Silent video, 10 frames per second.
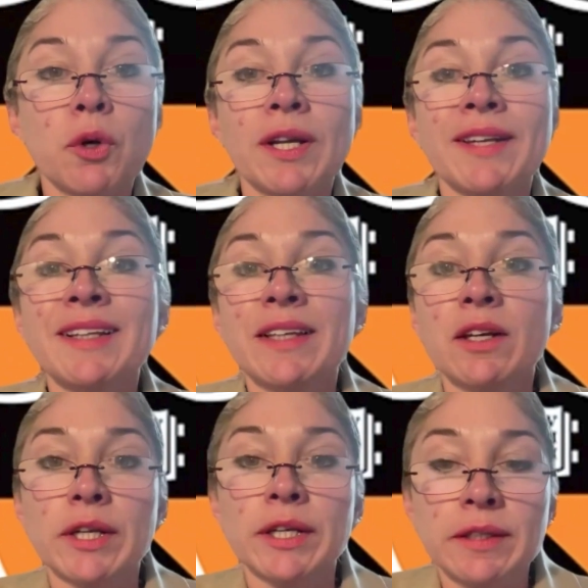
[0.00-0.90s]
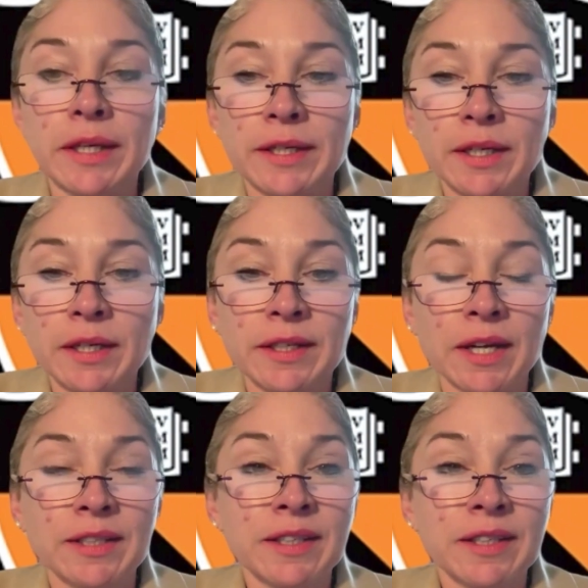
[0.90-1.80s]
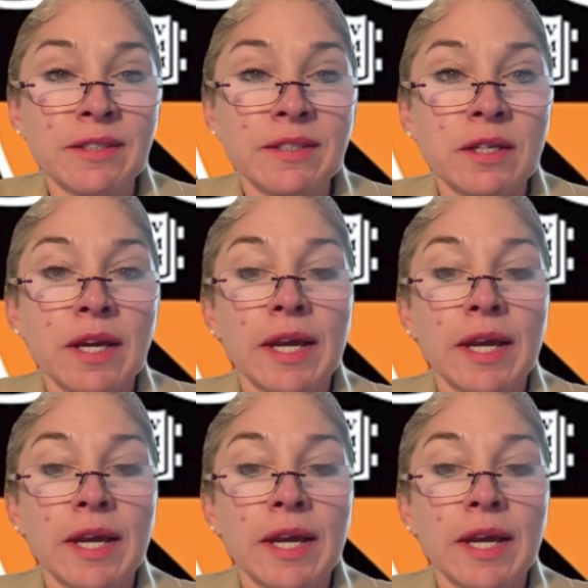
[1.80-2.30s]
and integrate data analytics